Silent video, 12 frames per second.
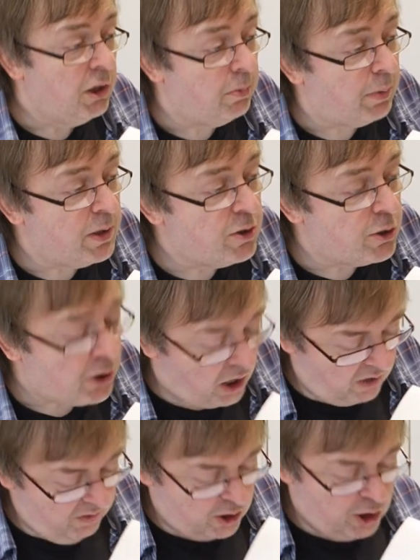The printer
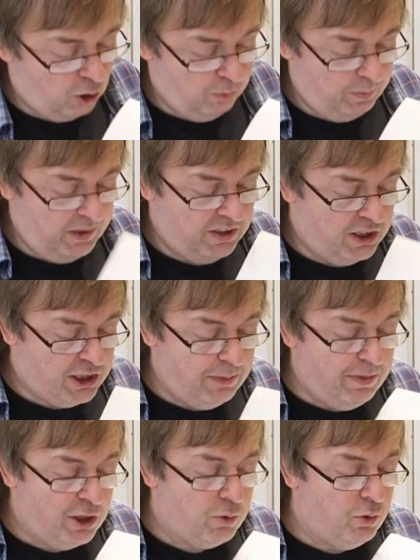driver told me this
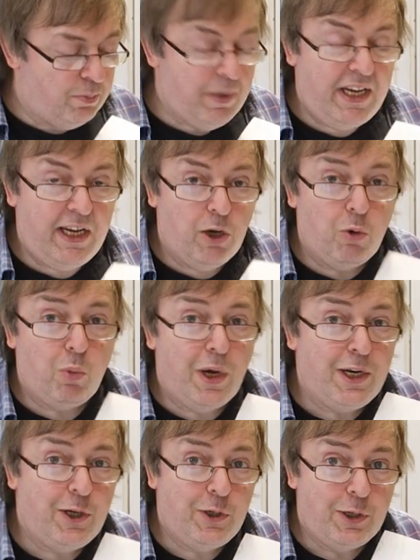image would be at
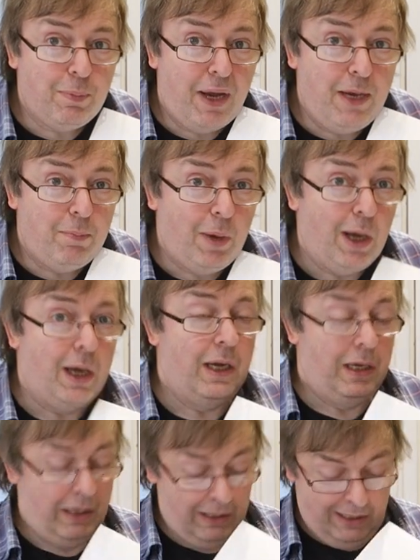one end of the paper.
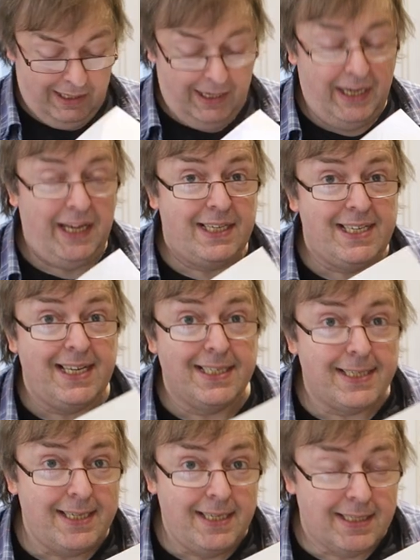It
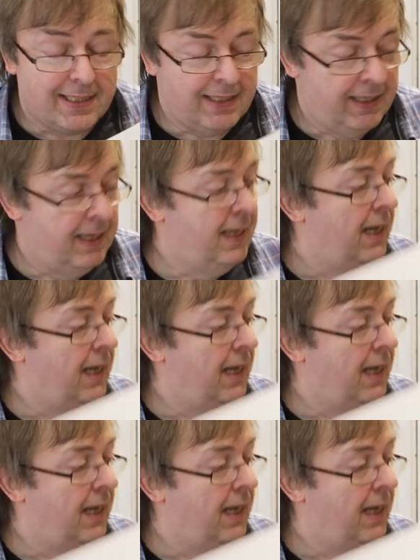isn't.